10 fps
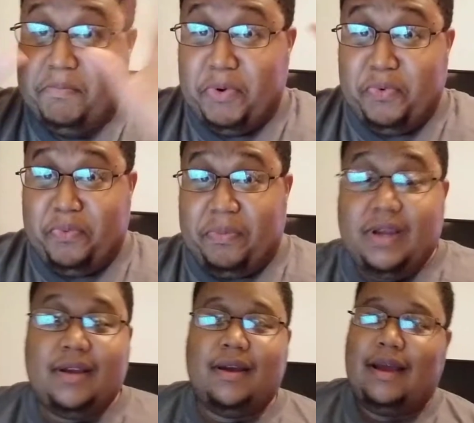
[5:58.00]
Boom!
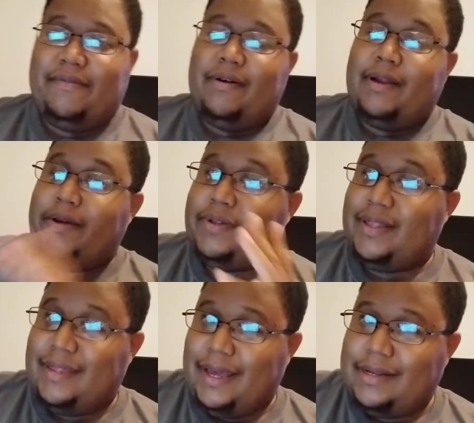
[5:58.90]
I found out
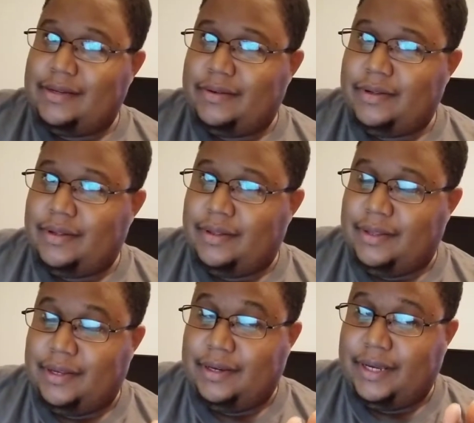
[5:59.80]
that
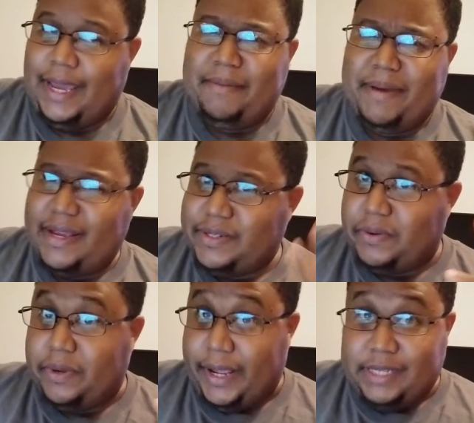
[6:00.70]
the Game Pass
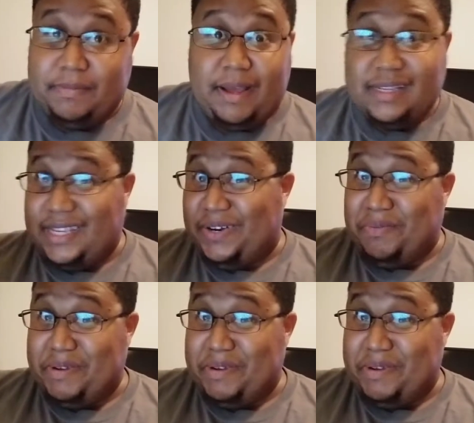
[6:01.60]
on Xbox and on